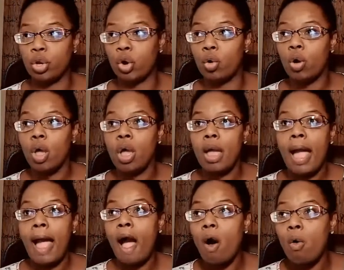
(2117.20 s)
how
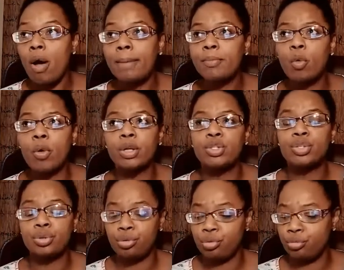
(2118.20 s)
I'm going to
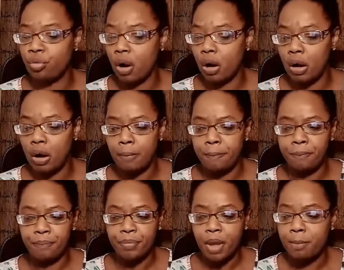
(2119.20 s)

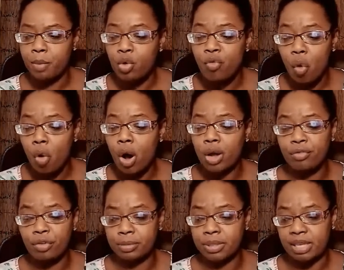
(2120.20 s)
move on from
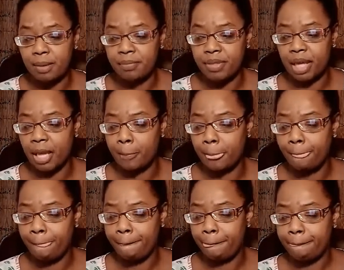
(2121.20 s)
something.
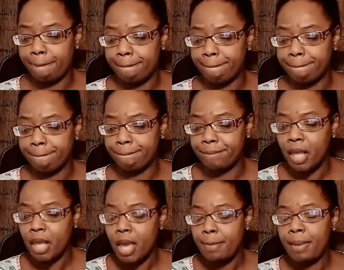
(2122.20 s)

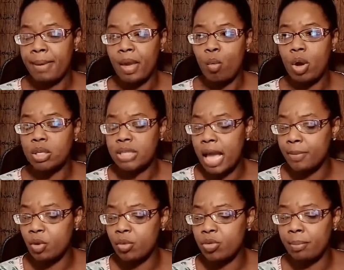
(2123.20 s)
Maybe at one time you were the
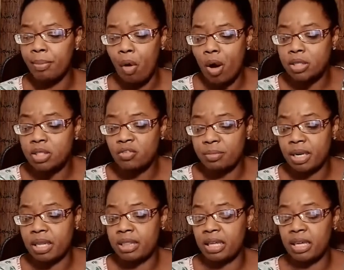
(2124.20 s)
boss of many
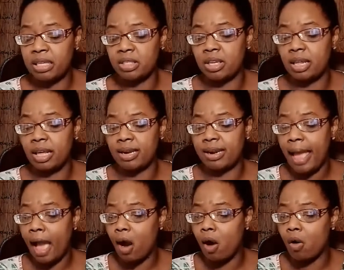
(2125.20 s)
things, and now,